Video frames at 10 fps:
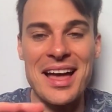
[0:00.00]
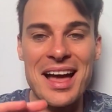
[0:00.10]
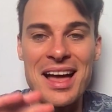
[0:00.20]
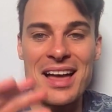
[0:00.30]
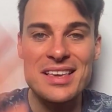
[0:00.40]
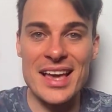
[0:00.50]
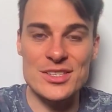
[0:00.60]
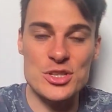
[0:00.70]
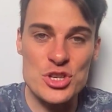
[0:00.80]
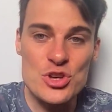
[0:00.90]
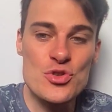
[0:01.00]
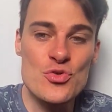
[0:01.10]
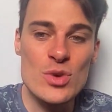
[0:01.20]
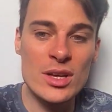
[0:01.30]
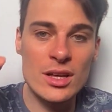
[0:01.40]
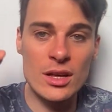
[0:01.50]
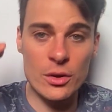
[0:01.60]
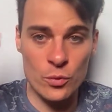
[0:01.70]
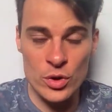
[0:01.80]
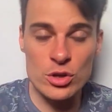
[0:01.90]
yes, you
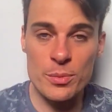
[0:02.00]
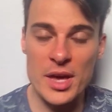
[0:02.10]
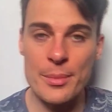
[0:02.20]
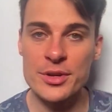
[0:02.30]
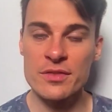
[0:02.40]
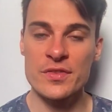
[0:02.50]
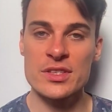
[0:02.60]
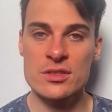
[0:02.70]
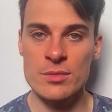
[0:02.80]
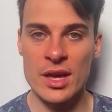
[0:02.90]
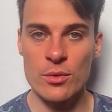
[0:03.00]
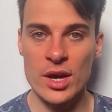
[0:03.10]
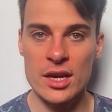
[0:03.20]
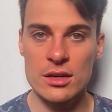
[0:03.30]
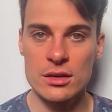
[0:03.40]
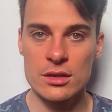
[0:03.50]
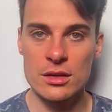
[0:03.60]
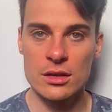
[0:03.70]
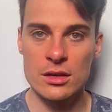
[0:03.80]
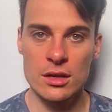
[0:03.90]
will not be able to convince them that way.
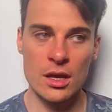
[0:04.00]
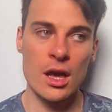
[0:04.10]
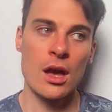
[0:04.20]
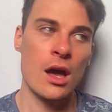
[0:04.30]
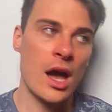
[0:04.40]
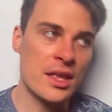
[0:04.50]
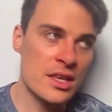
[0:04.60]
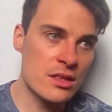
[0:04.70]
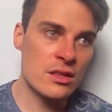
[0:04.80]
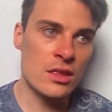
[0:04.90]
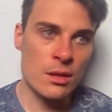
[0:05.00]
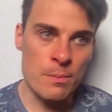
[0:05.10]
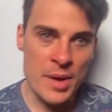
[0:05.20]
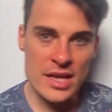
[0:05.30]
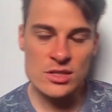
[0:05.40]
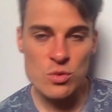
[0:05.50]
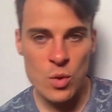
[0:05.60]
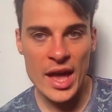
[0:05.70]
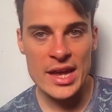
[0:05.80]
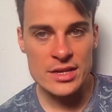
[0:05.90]
I think that the best
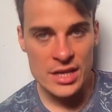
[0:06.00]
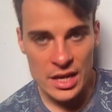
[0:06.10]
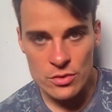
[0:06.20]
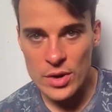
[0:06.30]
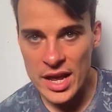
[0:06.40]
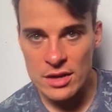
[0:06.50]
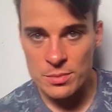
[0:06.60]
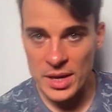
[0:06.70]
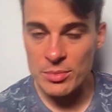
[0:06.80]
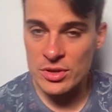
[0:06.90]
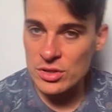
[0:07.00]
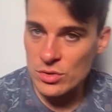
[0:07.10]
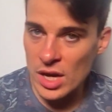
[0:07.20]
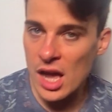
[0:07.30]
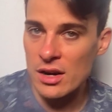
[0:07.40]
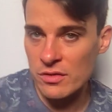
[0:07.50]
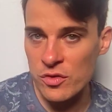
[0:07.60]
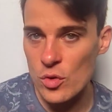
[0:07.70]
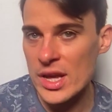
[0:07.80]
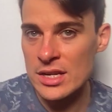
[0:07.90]
way to get around people that you can't
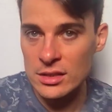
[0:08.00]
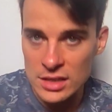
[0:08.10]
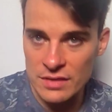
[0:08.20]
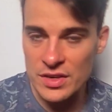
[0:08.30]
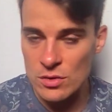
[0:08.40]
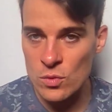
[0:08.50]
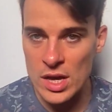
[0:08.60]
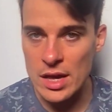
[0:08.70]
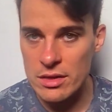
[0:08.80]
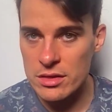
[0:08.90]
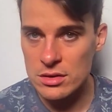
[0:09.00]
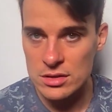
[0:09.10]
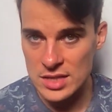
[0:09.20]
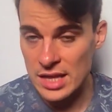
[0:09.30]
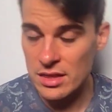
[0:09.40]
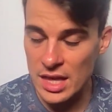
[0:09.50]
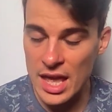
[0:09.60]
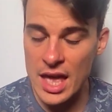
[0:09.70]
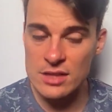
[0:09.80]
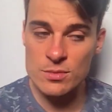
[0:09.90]
avoid living with, say that they're
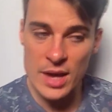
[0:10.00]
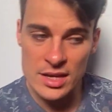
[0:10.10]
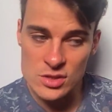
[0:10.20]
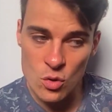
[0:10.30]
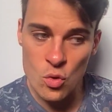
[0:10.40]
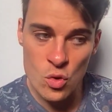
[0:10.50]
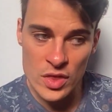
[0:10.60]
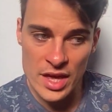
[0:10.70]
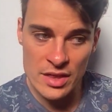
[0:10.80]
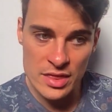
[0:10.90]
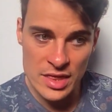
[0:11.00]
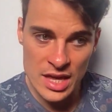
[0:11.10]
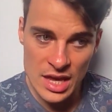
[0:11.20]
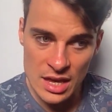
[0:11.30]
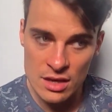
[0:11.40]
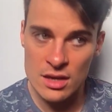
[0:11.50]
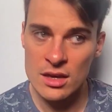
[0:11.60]
housemates or that they're